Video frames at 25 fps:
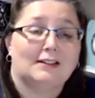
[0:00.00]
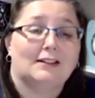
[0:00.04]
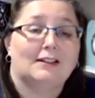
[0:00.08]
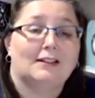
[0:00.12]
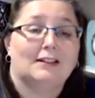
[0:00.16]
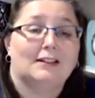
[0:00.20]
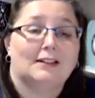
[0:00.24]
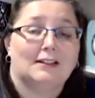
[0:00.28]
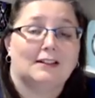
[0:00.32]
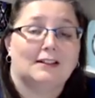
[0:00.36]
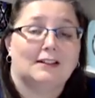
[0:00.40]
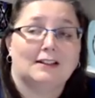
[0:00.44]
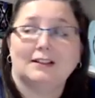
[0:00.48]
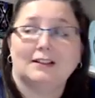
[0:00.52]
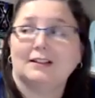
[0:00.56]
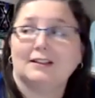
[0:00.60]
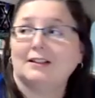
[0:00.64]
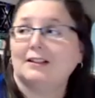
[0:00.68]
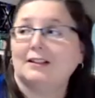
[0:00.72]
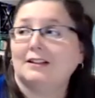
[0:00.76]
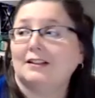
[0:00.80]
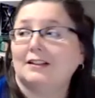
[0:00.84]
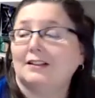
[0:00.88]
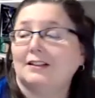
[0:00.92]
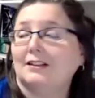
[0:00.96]

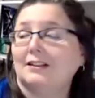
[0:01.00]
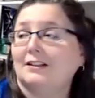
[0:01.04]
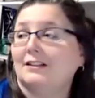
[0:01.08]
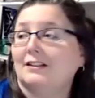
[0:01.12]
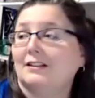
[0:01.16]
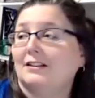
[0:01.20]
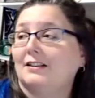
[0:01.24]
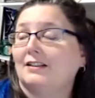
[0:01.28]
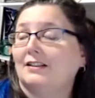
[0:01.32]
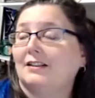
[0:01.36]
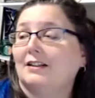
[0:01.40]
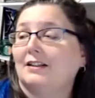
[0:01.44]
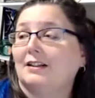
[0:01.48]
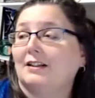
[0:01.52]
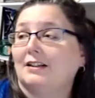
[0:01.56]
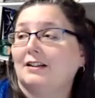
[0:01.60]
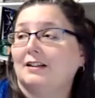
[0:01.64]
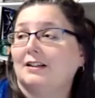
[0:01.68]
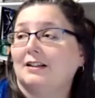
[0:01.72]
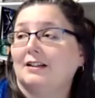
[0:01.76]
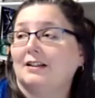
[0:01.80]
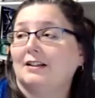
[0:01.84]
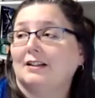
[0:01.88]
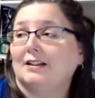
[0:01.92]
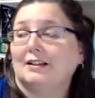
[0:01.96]

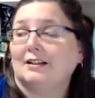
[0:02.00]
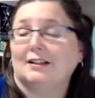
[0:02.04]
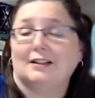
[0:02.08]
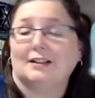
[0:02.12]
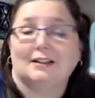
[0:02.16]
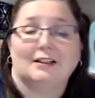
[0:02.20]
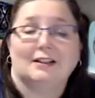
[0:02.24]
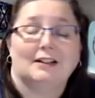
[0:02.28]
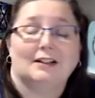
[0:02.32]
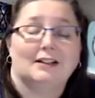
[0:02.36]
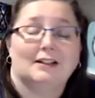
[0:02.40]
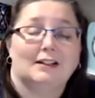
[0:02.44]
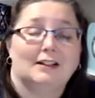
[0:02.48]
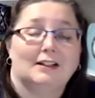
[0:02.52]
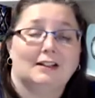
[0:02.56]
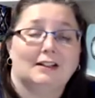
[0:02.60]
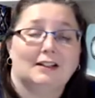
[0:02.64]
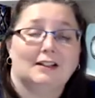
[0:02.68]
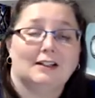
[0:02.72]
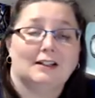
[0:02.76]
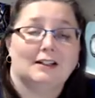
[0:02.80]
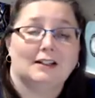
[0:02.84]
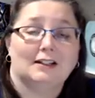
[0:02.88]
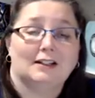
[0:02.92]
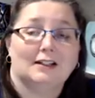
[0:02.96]

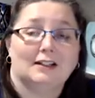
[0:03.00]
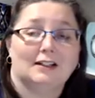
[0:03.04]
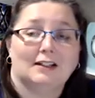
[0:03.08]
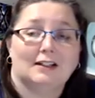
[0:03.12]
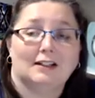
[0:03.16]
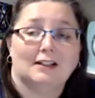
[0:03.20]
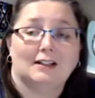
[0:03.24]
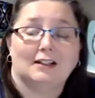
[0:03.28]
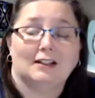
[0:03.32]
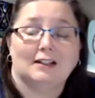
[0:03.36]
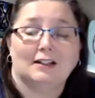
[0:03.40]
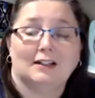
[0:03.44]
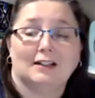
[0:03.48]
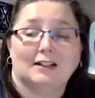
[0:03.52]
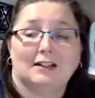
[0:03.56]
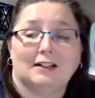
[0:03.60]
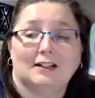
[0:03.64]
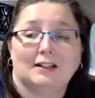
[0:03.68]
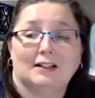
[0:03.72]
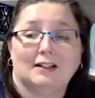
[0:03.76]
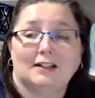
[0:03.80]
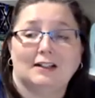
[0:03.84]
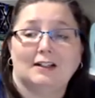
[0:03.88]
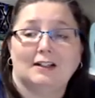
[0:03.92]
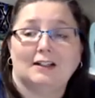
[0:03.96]

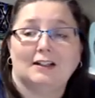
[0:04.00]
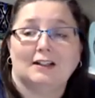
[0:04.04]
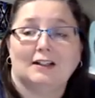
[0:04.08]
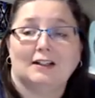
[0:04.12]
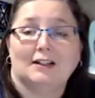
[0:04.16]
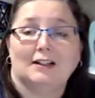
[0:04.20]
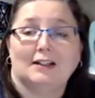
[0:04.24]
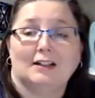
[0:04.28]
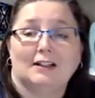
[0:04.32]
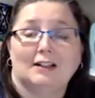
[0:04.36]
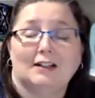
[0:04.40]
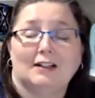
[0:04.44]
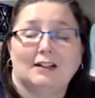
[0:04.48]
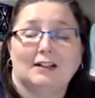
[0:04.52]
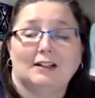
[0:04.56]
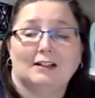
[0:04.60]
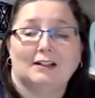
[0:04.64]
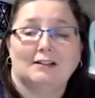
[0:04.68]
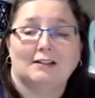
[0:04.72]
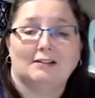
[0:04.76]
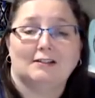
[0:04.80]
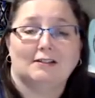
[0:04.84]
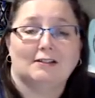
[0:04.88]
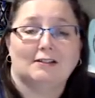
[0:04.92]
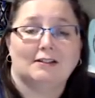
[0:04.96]

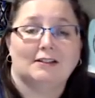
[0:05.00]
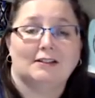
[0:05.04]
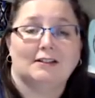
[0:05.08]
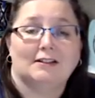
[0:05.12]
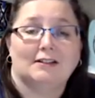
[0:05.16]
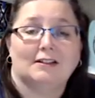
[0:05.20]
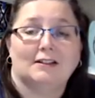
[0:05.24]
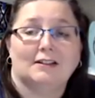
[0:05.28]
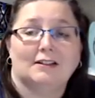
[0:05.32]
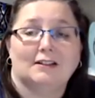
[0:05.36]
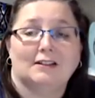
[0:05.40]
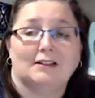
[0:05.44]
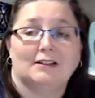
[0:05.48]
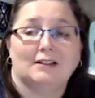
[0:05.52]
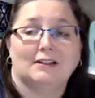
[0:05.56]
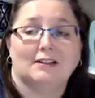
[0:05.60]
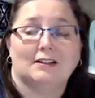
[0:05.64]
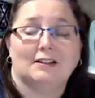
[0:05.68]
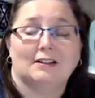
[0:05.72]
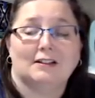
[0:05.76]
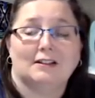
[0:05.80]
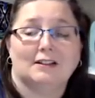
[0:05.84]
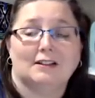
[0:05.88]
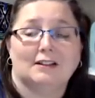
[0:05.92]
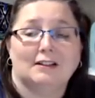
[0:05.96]

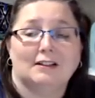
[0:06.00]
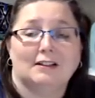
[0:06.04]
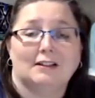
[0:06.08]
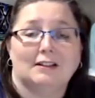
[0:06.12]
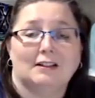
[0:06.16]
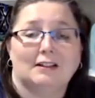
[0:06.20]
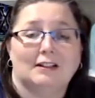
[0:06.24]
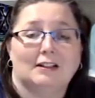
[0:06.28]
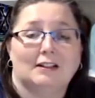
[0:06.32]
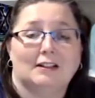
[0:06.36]
No words are spoken by the person on screen.